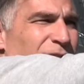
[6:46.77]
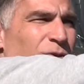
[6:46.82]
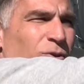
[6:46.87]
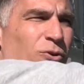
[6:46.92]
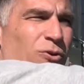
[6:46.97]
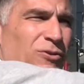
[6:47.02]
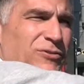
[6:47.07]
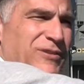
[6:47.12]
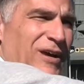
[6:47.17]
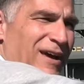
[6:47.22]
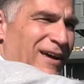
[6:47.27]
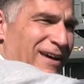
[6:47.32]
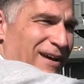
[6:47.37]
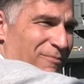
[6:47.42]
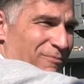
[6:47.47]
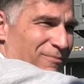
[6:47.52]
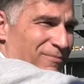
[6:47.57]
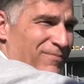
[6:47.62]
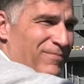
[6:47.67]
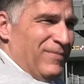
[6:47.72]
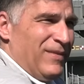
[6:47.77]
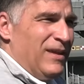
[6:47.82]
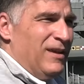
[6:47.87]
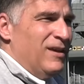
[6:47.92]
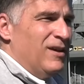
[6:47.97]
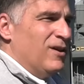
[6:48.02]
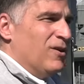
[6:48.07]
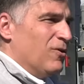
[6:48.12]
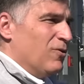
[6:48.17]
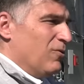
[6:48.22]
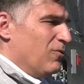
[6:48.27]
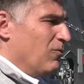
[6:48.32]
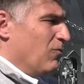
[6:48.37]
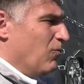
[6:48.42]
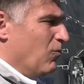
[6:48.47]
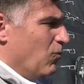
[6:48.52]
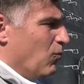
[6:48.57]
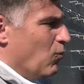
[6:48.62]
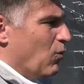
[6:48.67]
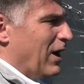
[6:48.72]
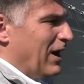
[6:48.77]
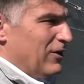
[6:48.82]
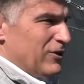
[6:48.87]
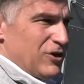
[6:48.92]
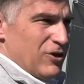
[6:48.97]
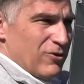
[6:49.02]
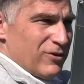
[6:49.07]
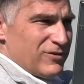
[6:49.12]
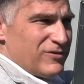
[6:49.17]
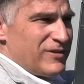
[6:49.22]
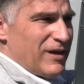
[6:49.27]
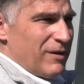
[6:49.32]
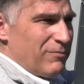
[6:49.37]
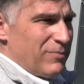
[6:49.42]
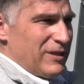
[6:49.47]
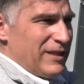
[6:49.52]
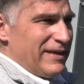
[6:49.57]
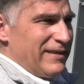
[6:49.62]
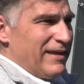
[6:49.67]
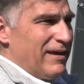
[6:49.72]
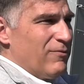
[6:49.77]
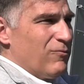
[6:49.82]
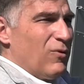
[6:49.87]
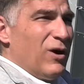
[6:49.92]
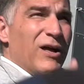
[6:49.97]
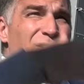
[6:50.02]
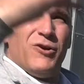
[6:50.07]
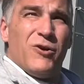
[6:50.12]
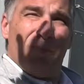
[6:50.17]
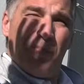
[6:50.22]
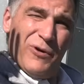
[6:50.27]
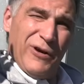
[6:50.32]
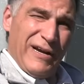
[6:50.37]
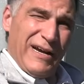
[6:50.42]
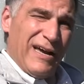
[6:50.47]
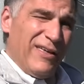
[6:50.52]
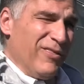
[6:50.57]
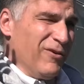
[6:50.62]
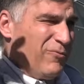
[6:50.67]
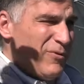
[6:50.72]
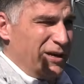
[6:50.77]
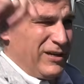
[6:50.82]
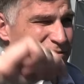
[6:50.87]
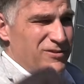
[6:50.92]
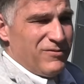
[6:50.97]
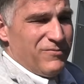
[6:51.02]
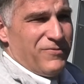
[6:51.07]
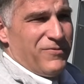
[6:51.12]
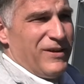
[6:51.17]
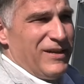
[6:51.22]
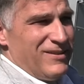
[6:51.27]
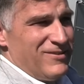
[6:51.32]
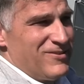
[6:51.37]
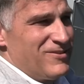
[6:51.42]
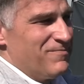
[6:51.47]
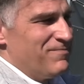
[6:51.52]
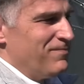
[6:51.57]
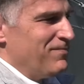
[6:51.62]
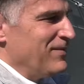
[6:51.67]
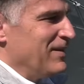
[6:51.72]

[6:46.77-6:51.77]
the whole time while you're assembling it, while you're putting on the wings and fins.